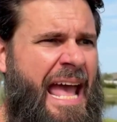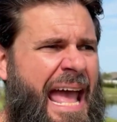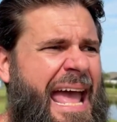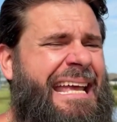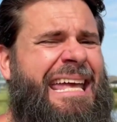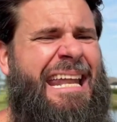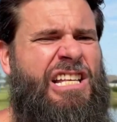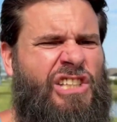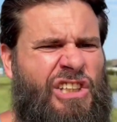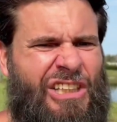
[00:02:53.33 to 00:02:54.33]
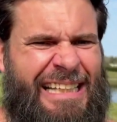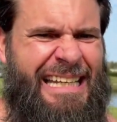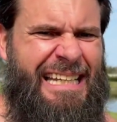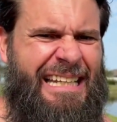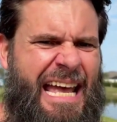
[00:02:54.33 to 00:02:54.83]
and get as
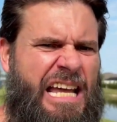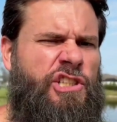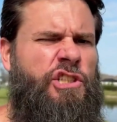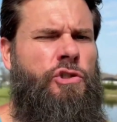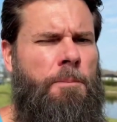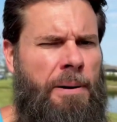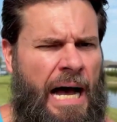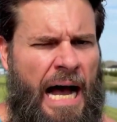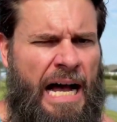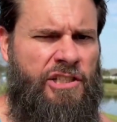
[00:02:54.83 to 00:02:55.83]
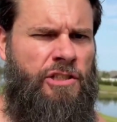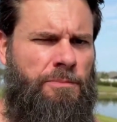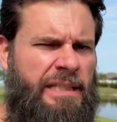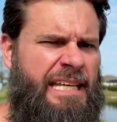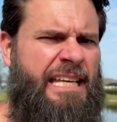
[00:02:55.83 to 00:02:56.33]
lean as you
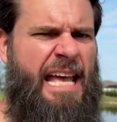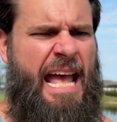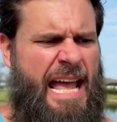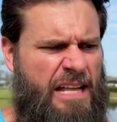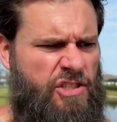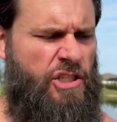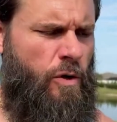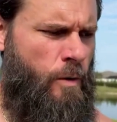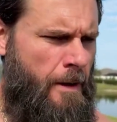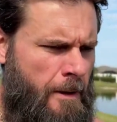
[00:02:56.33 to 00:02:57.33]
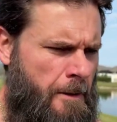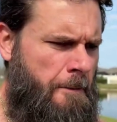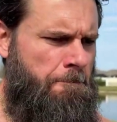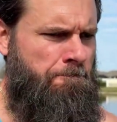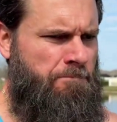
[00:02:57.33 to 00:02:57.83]
possibly can. So
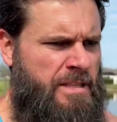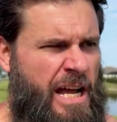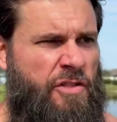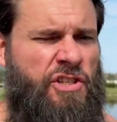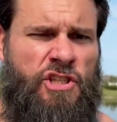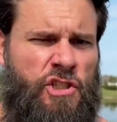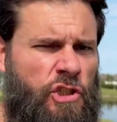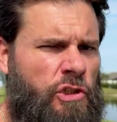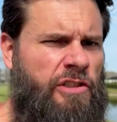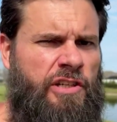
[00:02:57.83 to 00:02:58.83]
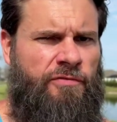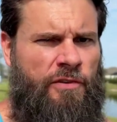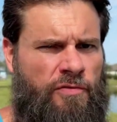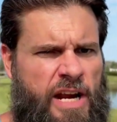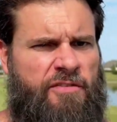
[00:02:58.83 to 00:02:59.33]
now this is going to look
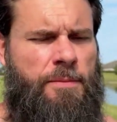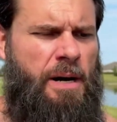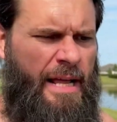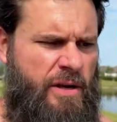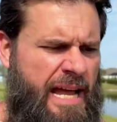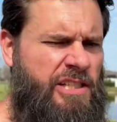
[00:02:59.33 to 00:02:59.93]
different for everybody, okay?